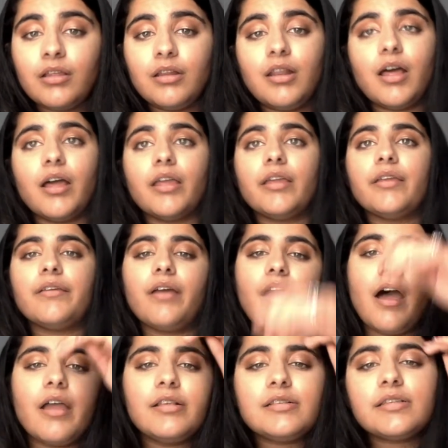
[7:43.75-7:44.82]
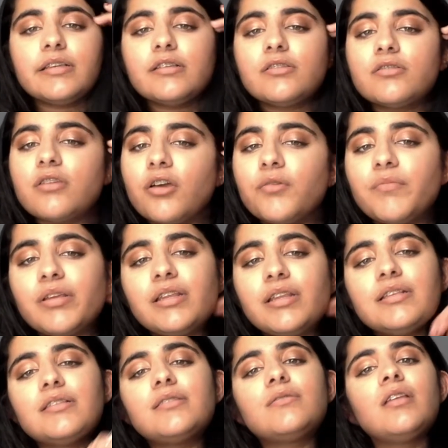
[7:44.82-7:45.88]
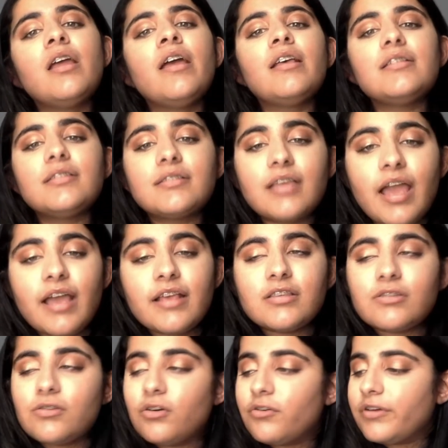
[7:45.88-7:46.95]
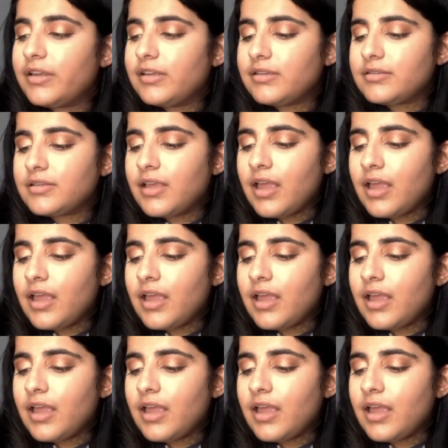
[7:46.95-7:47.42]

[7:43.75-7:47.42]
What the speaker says: Like, I've seen so many scare stories,